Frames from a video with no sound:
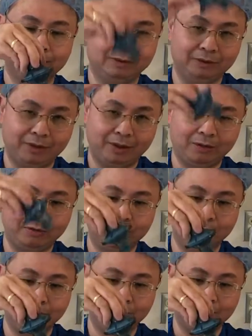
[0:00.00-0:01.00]
The viral
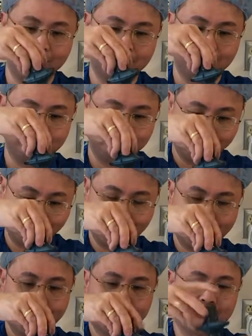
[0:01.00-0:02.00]
filter fits
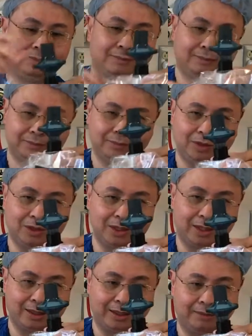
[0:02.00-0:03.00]
just
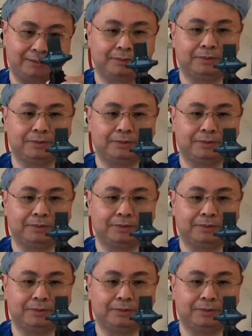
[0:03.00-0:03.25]
like that.